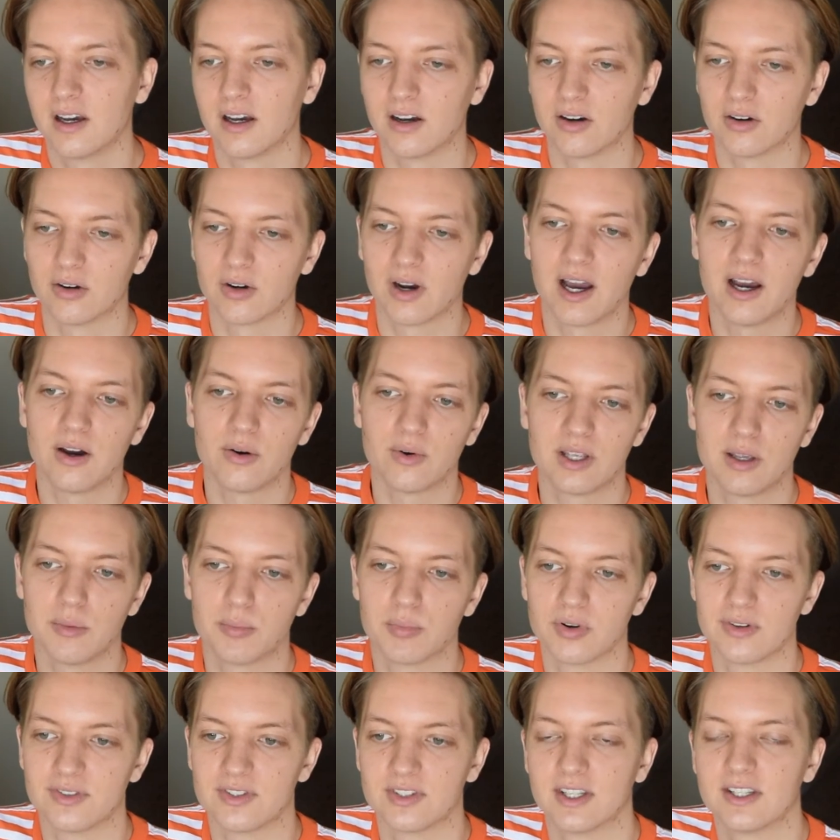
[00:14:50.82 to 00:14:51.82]
or how he
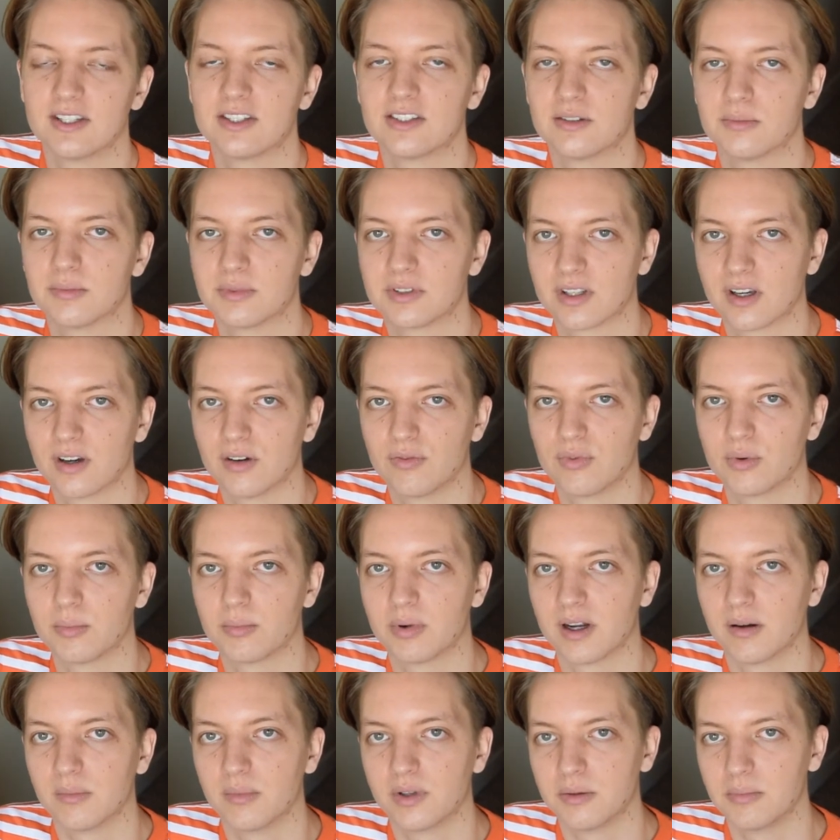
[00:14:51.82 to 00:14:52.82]
presents himself would
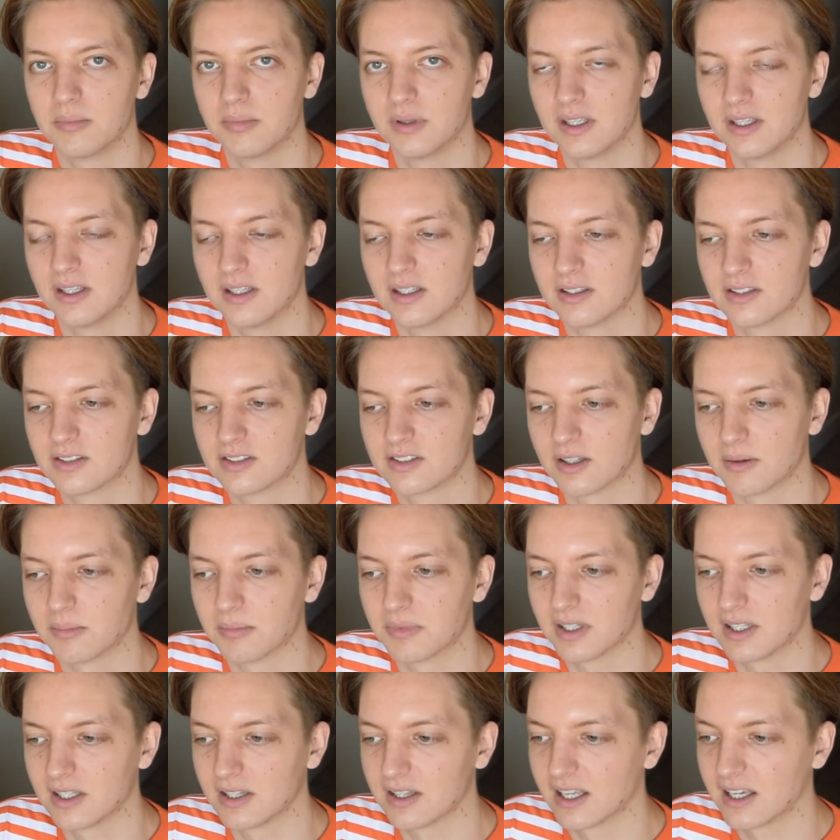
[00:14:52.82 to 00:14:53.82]
probably be
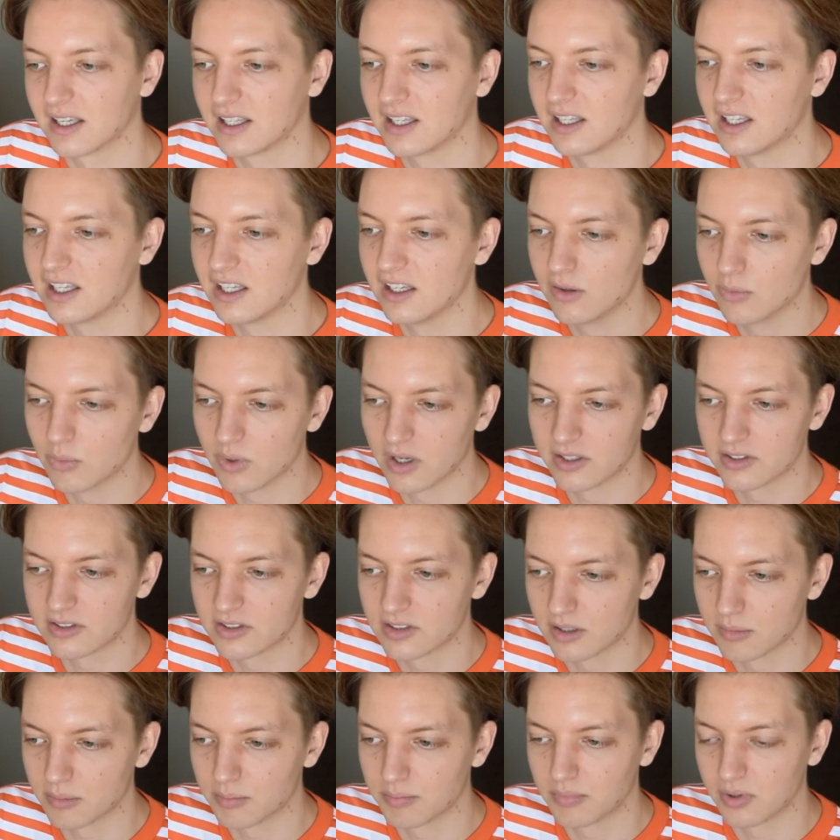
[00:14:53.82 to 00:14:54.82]
something that he wants
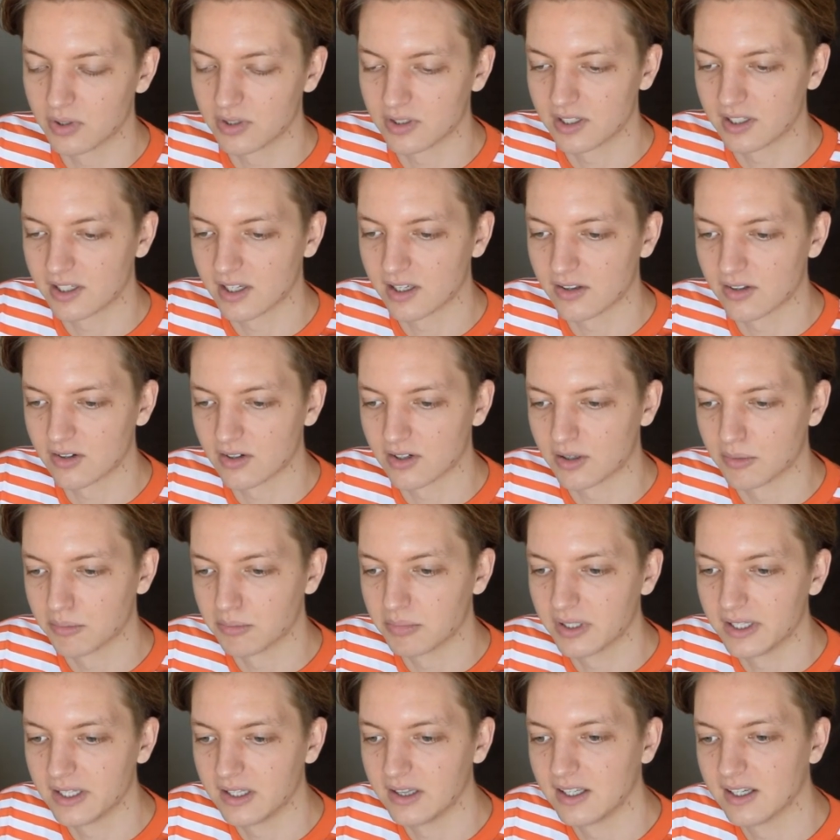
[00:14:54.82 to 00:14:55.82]
to put together
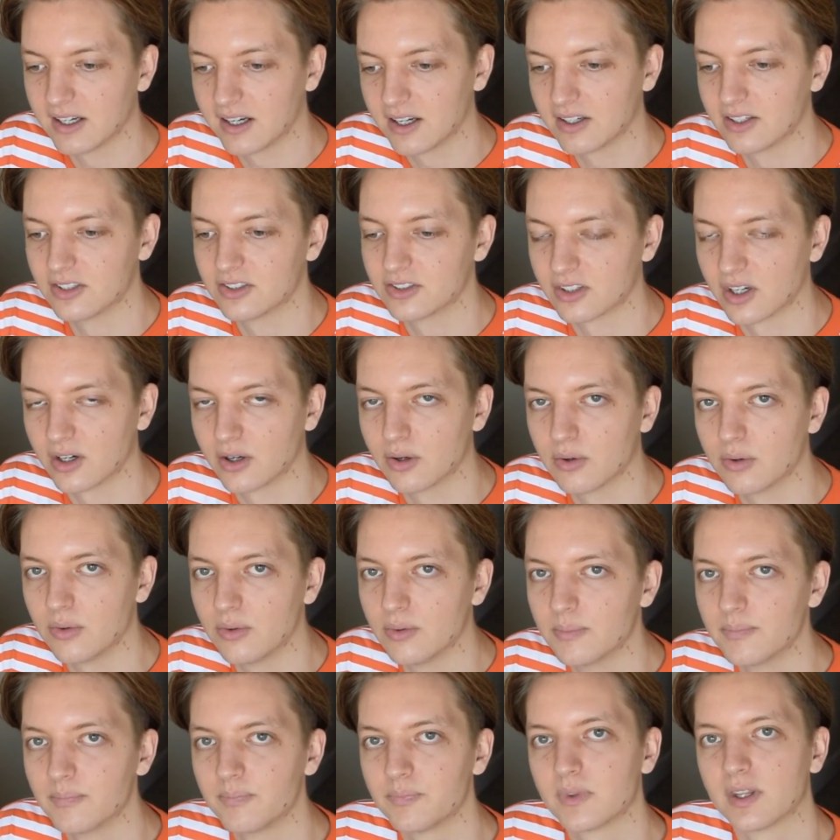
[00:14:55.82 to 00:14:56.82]
completely on his own.
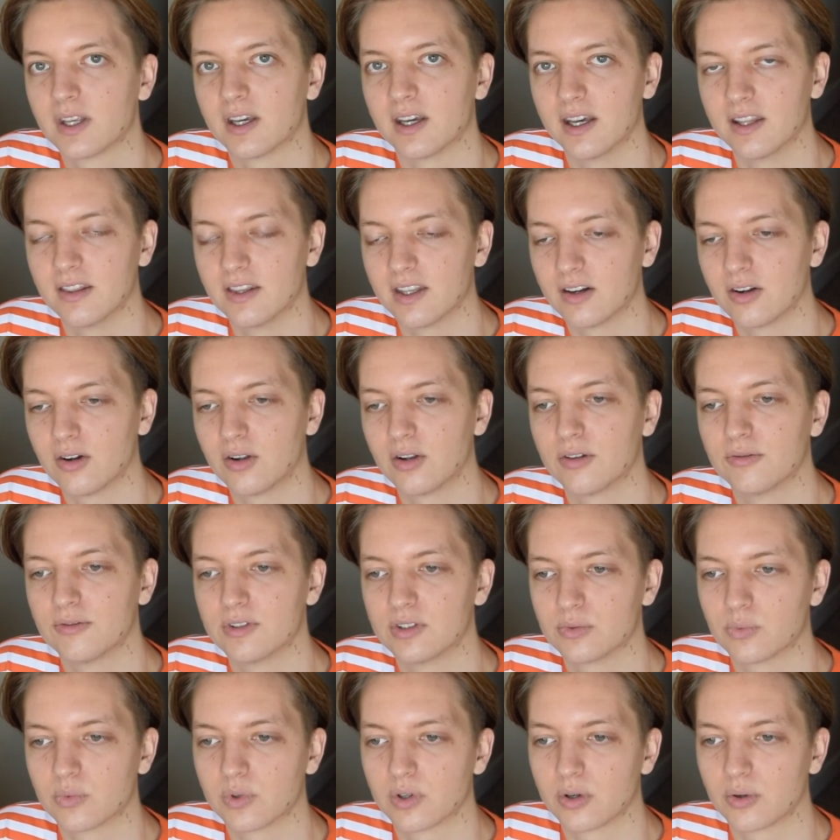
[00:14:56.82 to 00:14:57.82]
And then all of
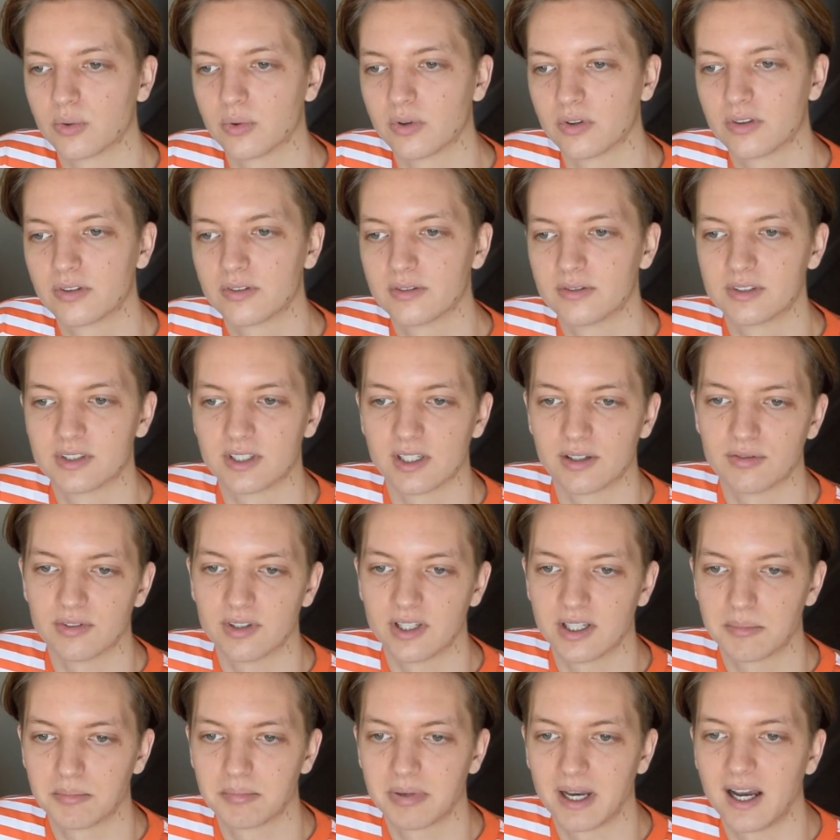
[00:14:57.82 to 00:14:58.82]
his work with stuff
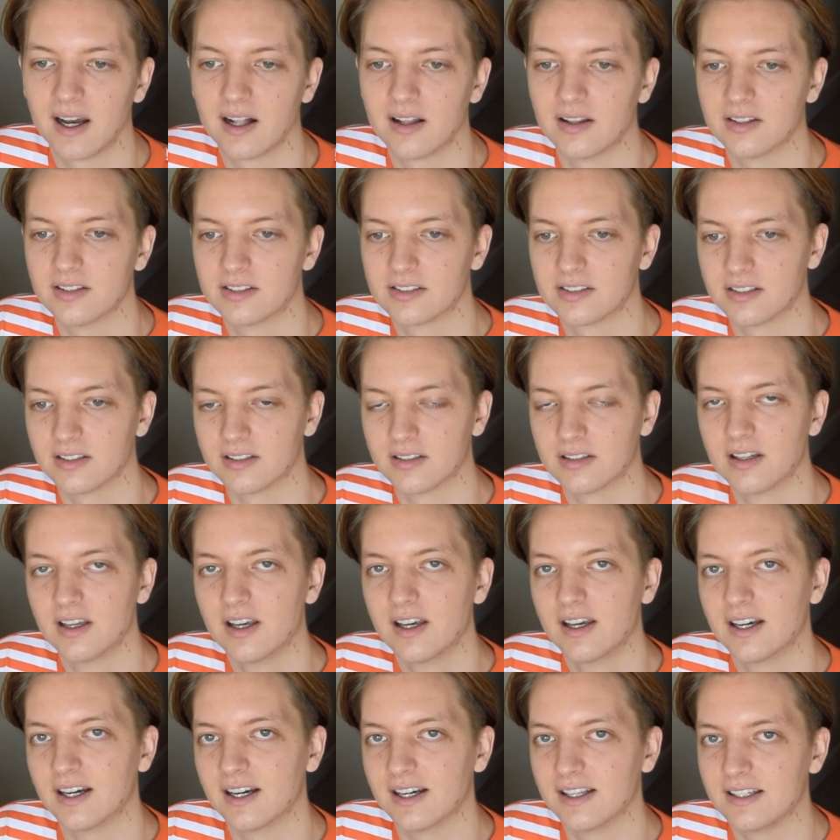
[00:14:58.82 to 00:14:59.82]
like Palace and
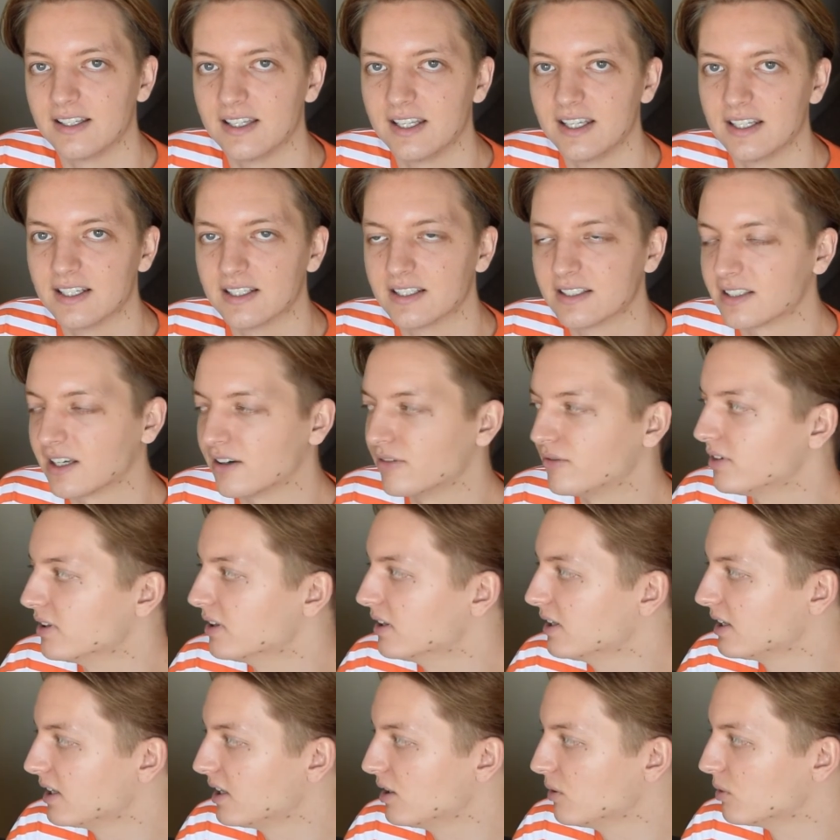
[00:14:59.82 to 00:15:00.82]
Adidas, I feel
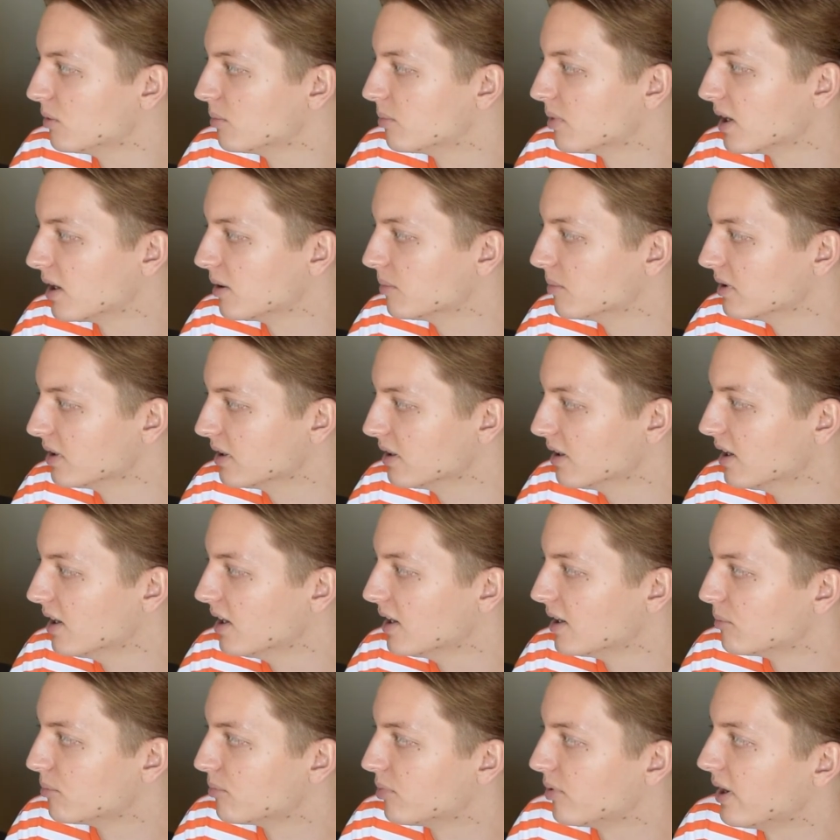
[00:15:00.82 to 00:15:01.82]
like he would probably
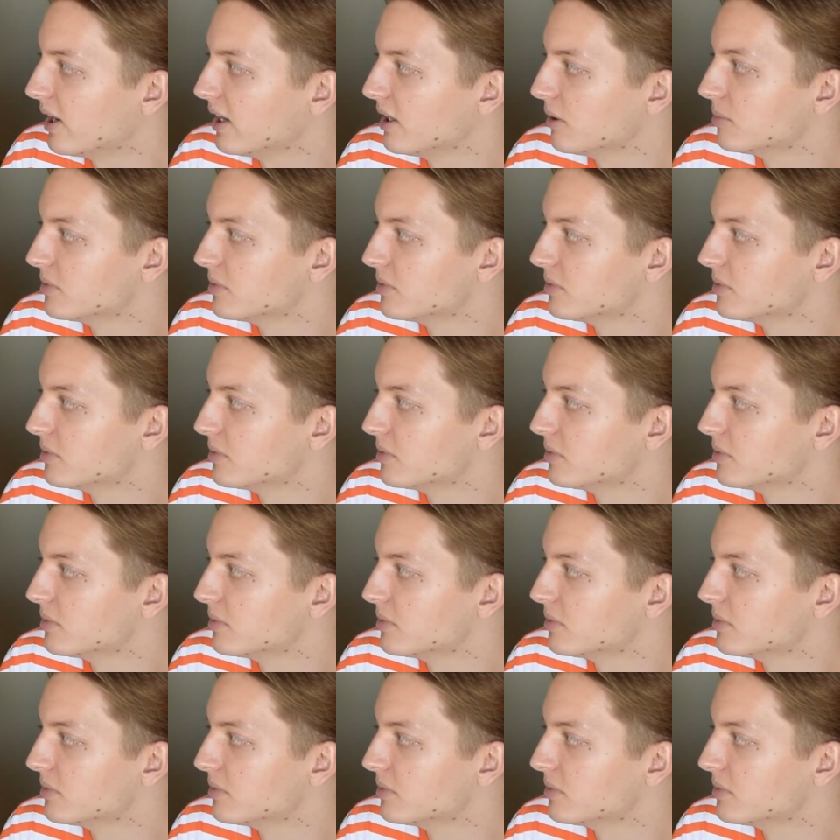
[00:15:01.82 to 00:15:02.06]
pride